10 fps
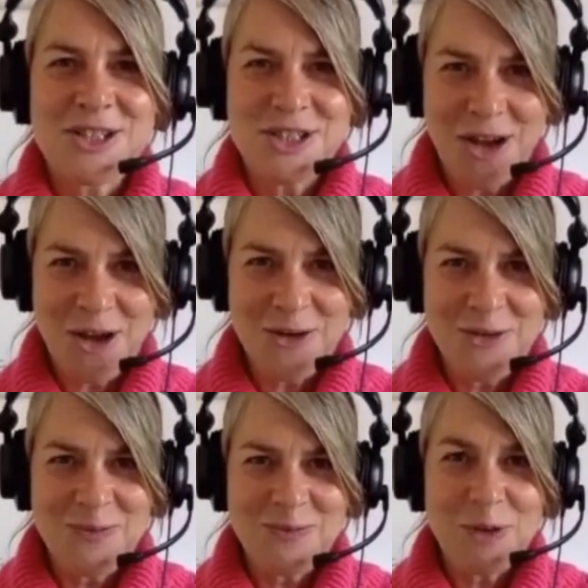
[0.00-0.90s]

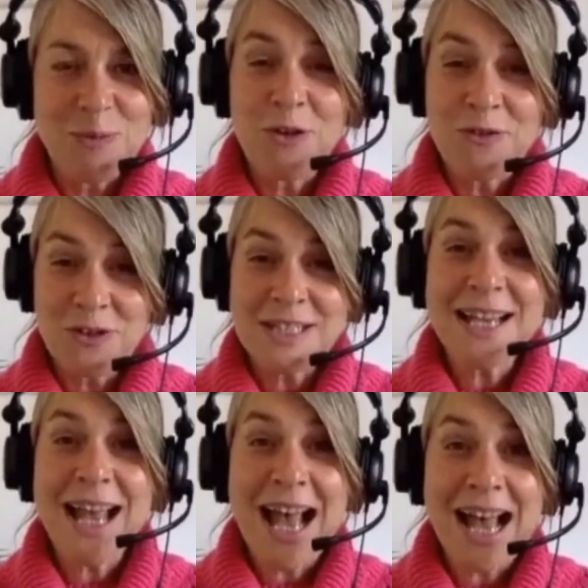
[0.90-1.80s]
So
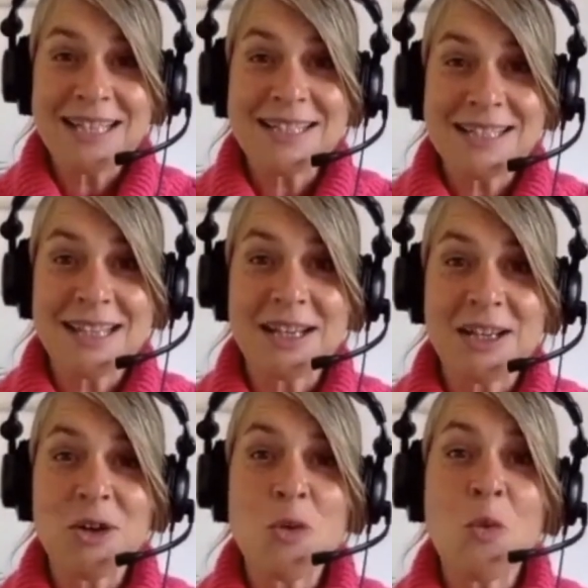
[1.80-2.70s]
Professor Hans
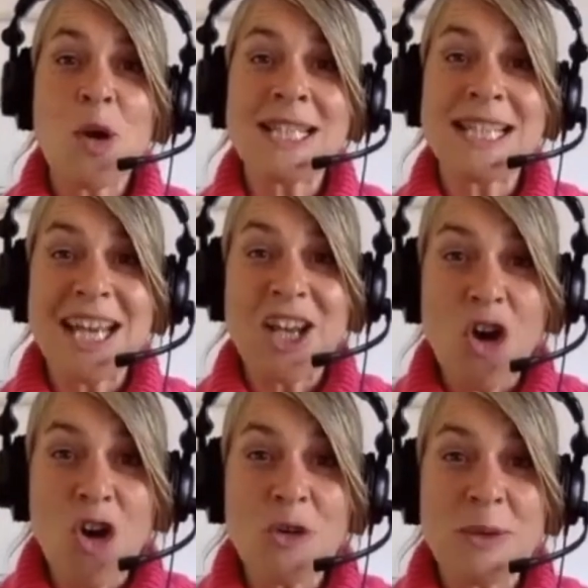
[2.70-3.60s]
Singer is an
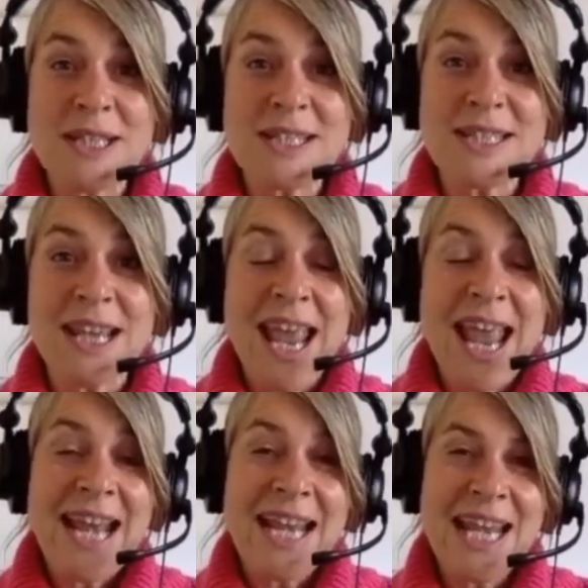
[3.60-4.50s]
economist,
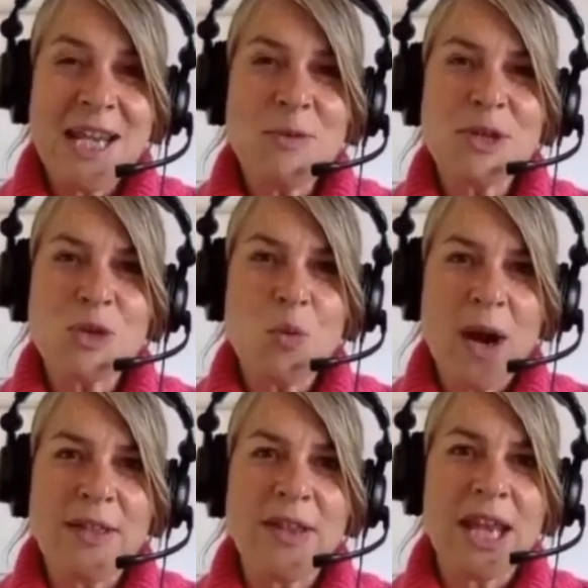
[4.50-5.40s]
and he was
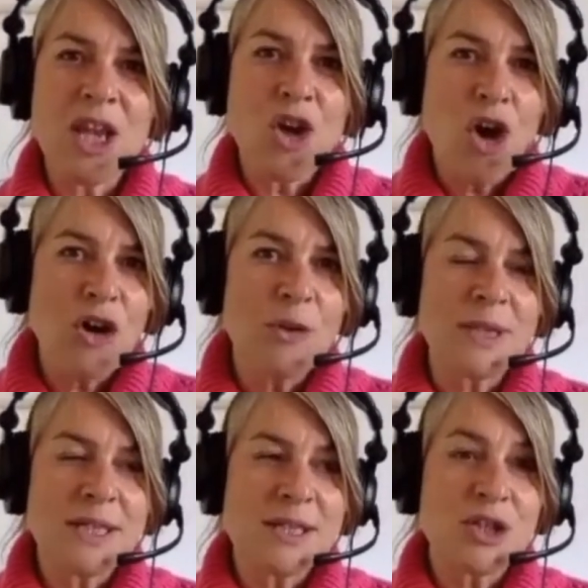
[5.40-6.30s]
one of the
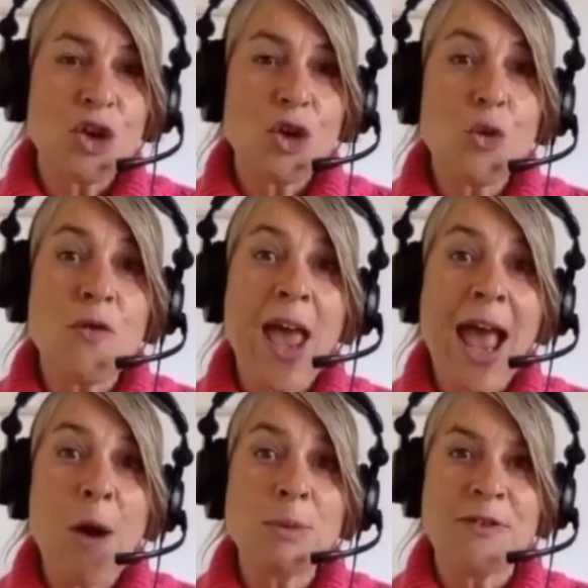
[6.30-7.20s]
economists who
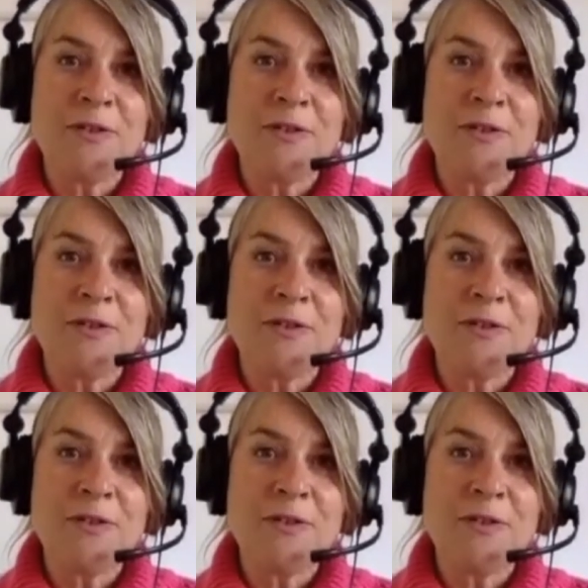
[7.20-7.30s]
helped